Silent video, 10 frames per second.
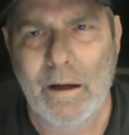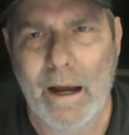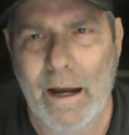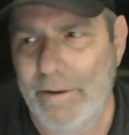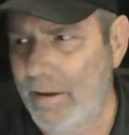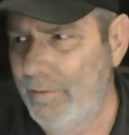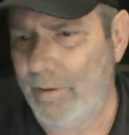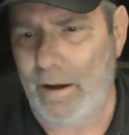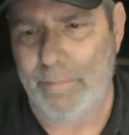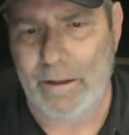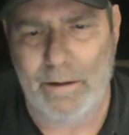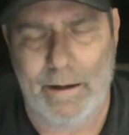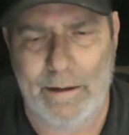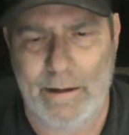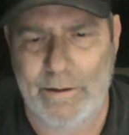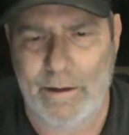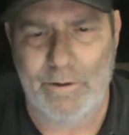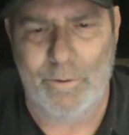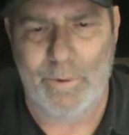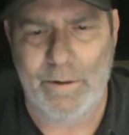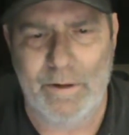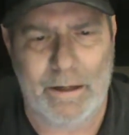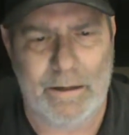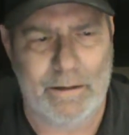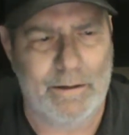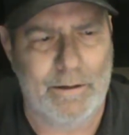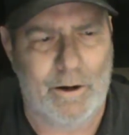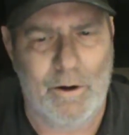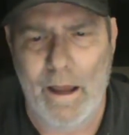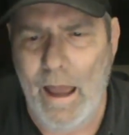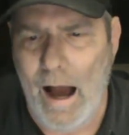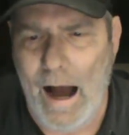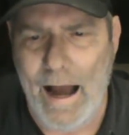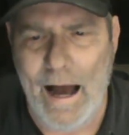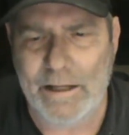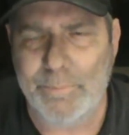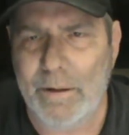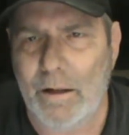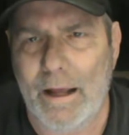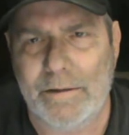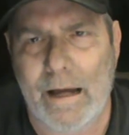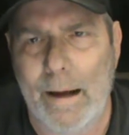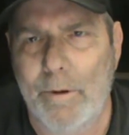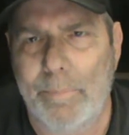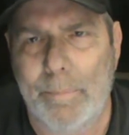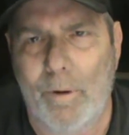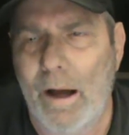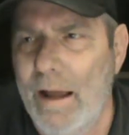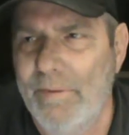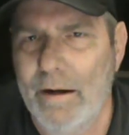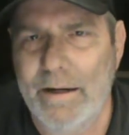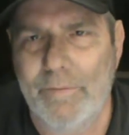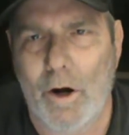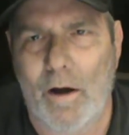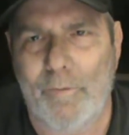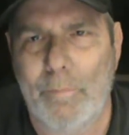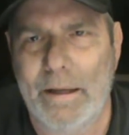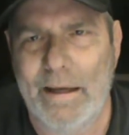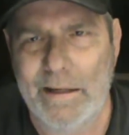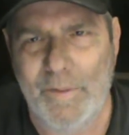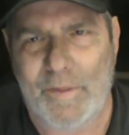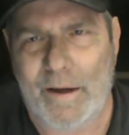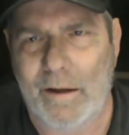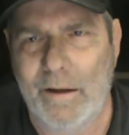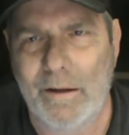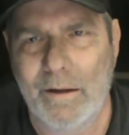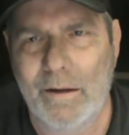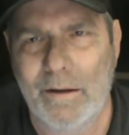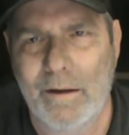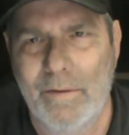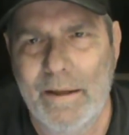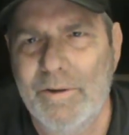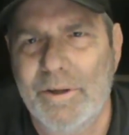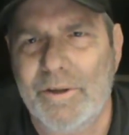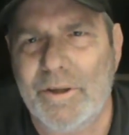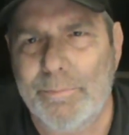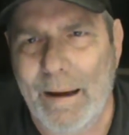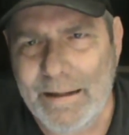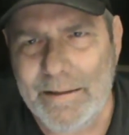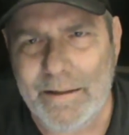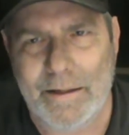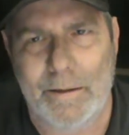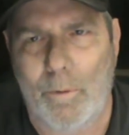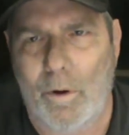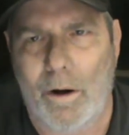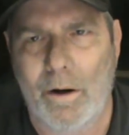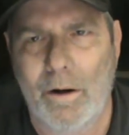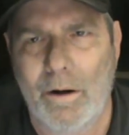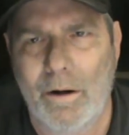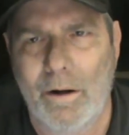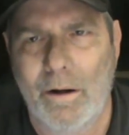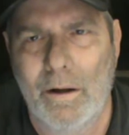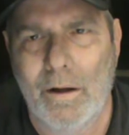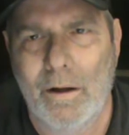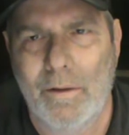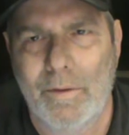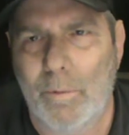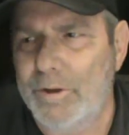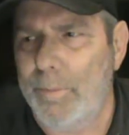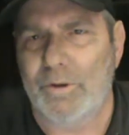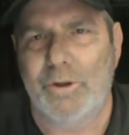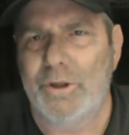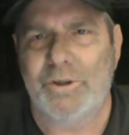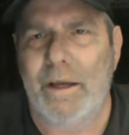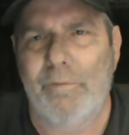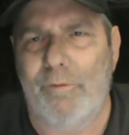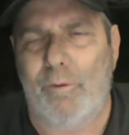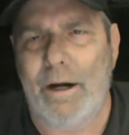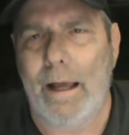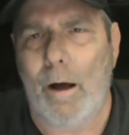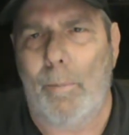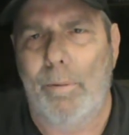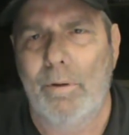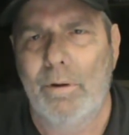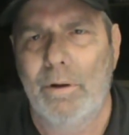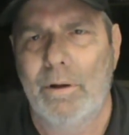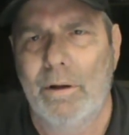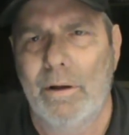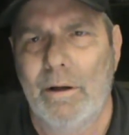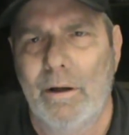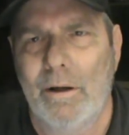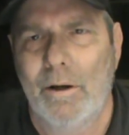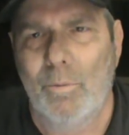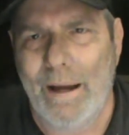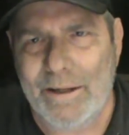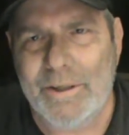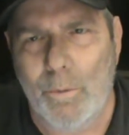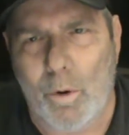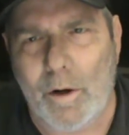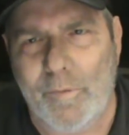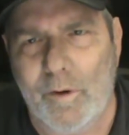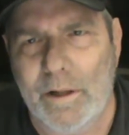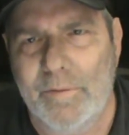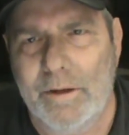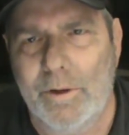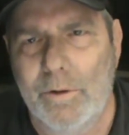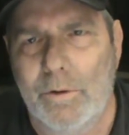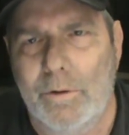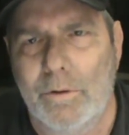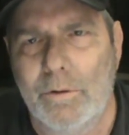And I mean, we even get, you know, I spend a lot of time with people. They don't even offer me anything. They just expect it anymore. That we're supposed to just give them free help. We actually work for a living too.